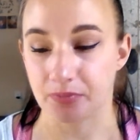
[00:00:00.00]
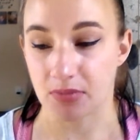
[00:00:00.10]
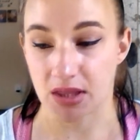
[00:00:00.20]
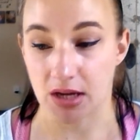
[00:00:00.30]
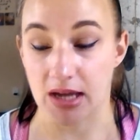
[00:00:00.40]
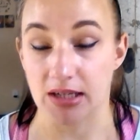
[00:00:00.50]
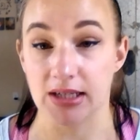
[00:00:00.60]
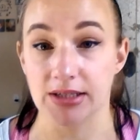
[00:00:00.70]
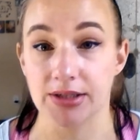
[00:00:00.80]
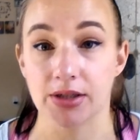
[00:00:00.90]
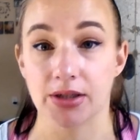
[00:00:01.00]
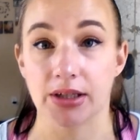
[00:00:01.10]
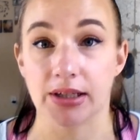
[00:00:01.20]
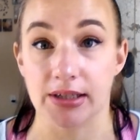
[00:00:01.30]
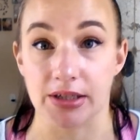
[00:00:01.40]
And it took
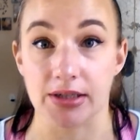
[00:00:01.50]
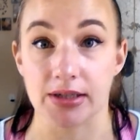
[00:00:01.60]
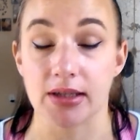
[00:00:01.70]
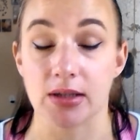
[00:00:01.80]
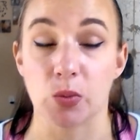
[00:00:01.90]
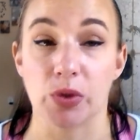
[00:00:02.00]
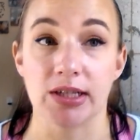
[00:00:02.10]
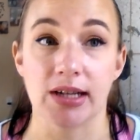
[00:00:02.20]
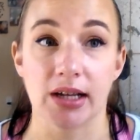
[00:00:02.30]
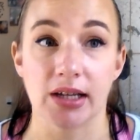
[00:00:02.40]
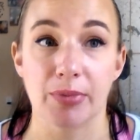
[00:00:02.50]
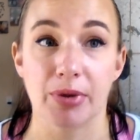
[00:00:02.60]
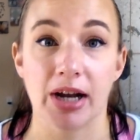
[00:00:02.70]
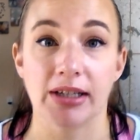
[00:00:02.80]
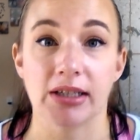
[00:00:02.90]
years. We did not get
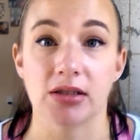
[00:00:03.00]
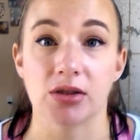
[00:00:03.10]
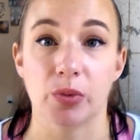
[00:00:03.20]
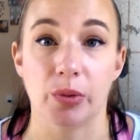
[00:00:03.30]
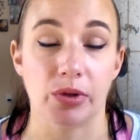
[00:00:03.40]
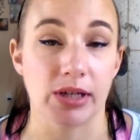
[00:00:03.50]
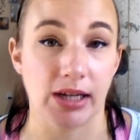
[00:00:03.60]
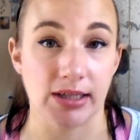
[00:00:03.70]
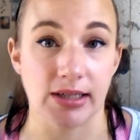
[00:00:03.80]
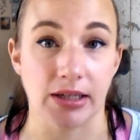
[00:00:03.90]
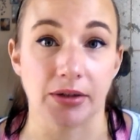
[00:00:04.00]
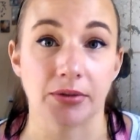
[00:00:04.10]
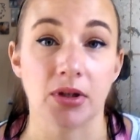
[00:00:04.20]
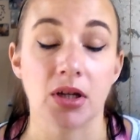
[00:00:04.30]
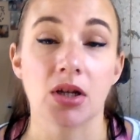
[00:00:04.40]
pregnant until we were 19.
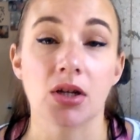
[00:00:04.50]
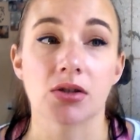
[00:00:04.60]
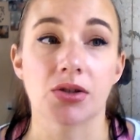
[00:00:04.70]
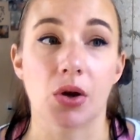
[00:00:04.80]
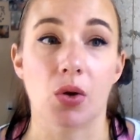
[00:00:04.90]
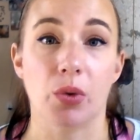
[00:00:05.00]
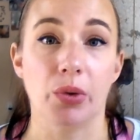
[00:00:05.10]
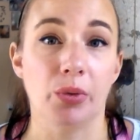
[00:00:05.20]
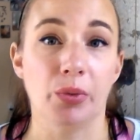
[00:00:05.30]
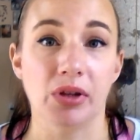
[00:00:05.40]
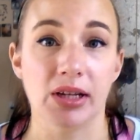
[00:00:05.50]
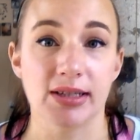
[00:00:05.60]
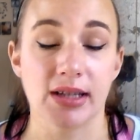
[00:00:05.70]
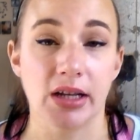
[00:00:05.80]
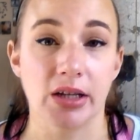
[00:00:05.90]
So we were really
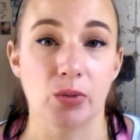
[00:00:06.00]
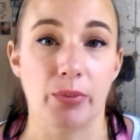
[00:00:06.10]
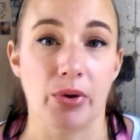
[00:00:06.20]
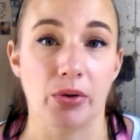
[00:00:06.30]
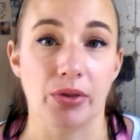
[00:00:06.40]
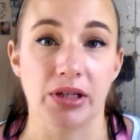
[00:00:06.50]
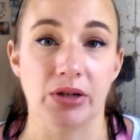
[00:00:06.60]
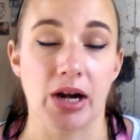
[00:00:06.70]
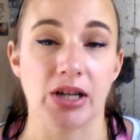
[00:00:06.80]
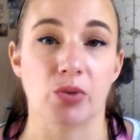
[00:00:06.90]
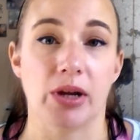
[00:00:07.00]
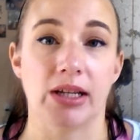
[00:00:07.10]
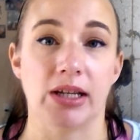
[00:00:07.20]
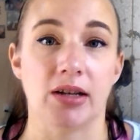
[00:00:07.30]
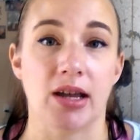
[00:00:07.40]
excited. We both had
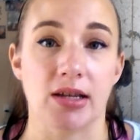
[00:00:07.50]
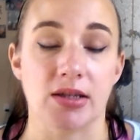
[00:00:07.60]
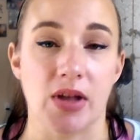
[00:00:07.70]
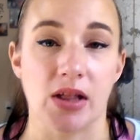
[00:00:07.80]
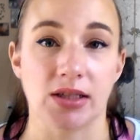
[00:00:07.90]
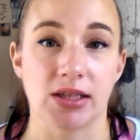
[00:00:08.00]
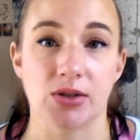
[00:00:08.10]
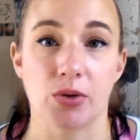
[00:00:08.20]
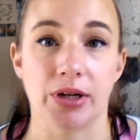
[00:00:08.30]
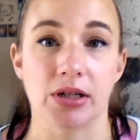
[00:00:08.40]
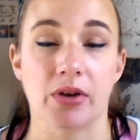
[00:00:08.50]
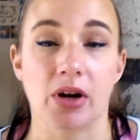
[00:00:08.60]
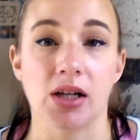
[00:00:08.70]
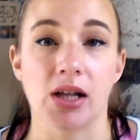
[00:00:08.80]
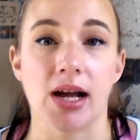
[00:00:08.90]
graduated as valedictorian of our
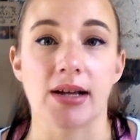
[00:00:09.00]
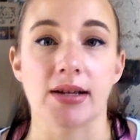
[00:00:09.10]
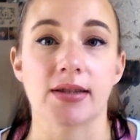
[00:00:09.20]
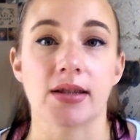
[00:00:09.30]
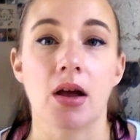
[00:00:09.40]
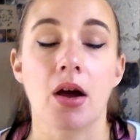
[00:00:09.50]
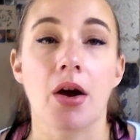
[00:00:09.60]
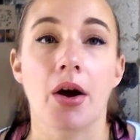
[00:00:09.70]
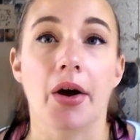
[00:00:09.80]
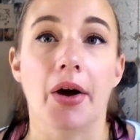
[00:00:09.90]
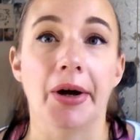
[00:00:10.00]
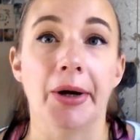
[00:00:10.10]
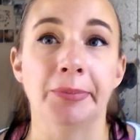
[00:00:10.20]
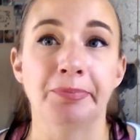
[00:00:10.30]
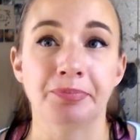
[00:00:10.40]
class.
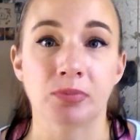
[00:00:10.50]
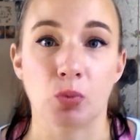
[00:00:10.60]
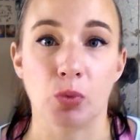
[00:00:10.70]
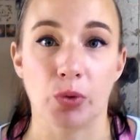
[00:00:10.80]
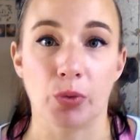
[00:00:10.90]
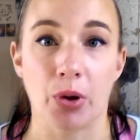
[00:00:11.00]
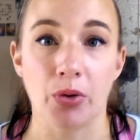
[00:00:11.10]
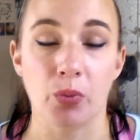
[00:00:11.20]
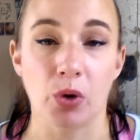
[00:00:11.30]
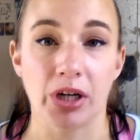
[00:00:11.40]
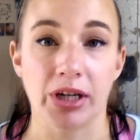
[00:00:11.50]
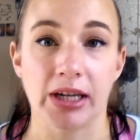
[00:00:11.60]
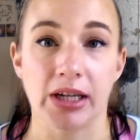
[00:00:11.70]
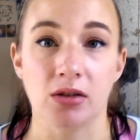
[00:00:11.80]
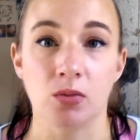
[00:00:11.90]
We were both
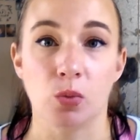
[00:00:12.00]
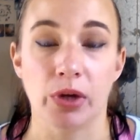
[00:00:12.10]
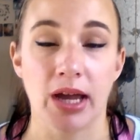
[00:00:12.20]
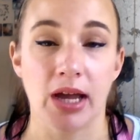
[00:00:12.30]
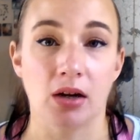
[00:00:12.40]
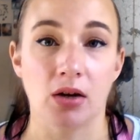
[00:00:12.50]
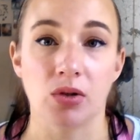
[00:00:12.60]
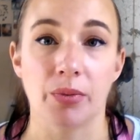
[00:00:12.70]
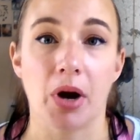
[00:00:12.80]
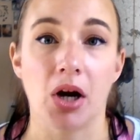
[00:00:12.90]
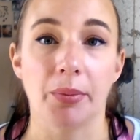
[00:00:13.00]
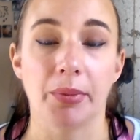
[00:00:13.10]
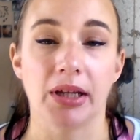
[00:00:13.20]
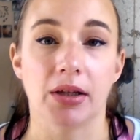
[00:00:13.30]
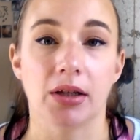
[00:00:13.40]
working. We had our own apartment.